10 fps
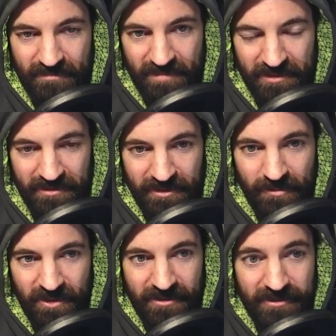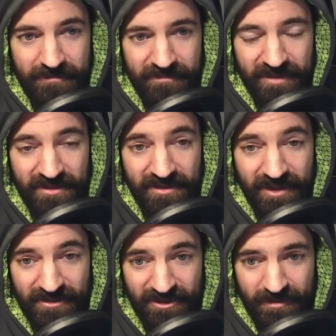polluted water that's
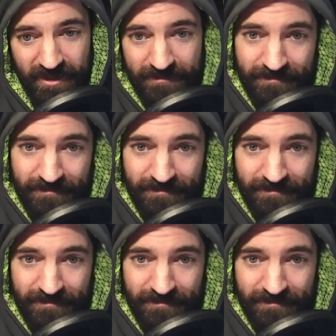not germy.